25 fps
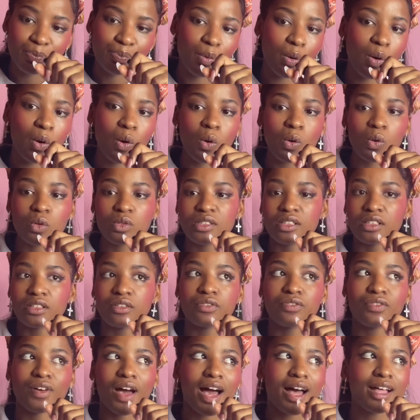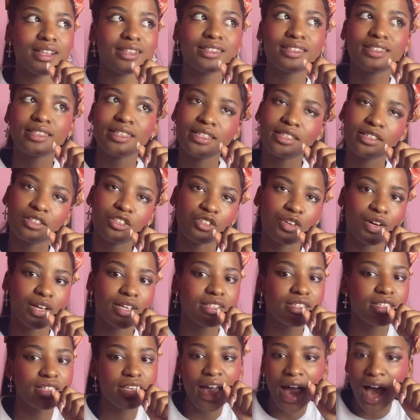balls and fancy
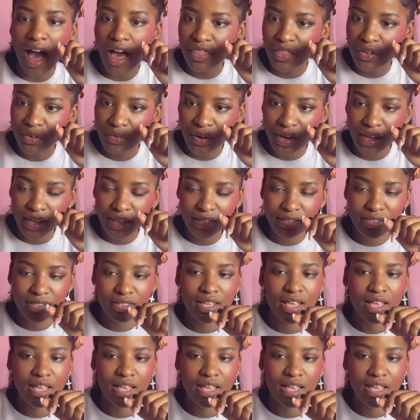dress gatherings.